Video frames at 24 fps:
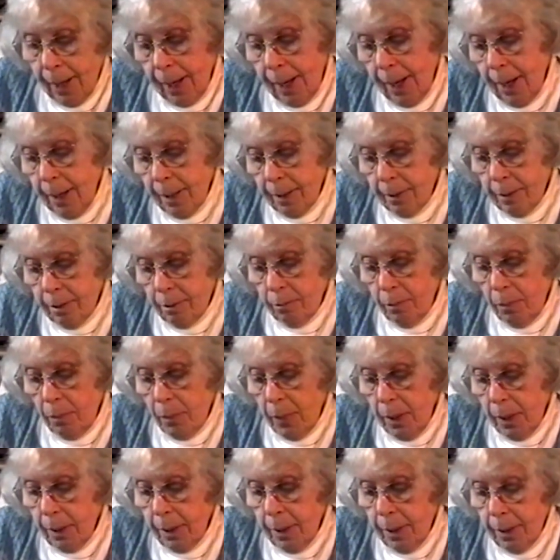And there are
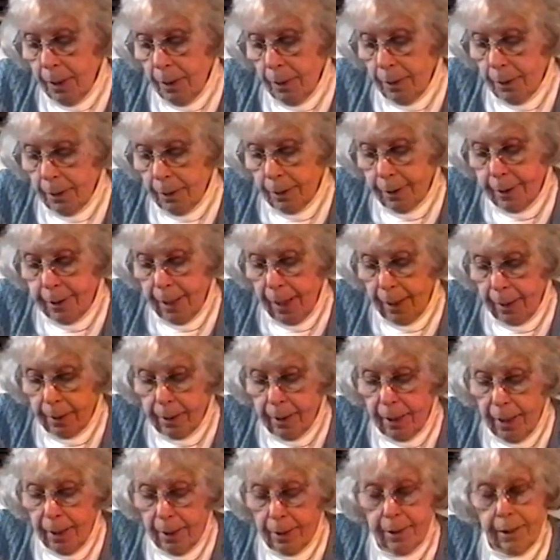many little
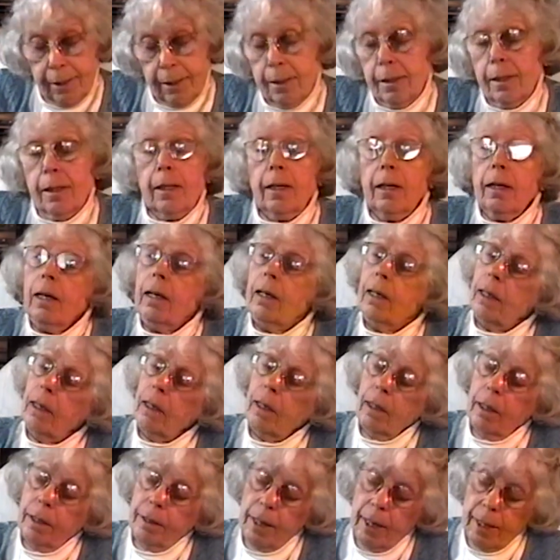techniques
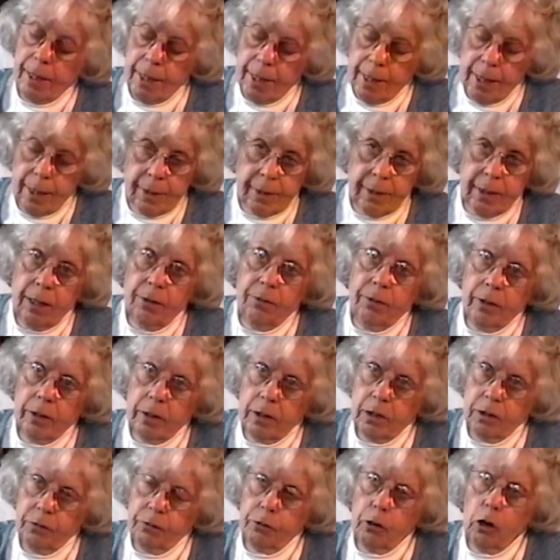that He has given
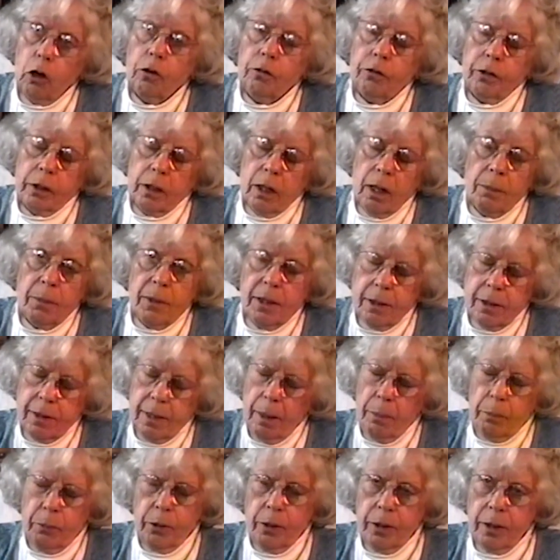us for overcoming
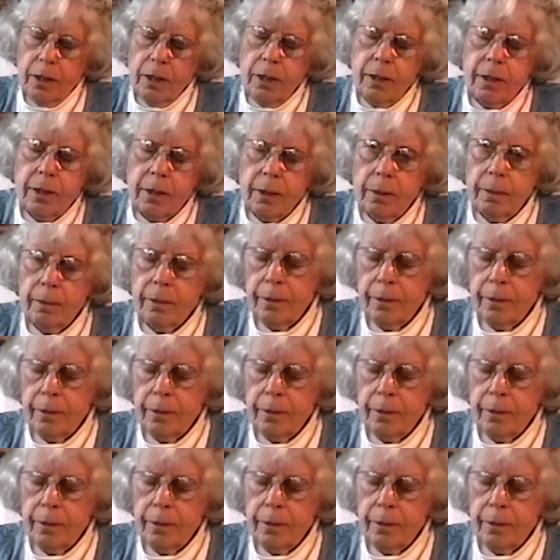separateness.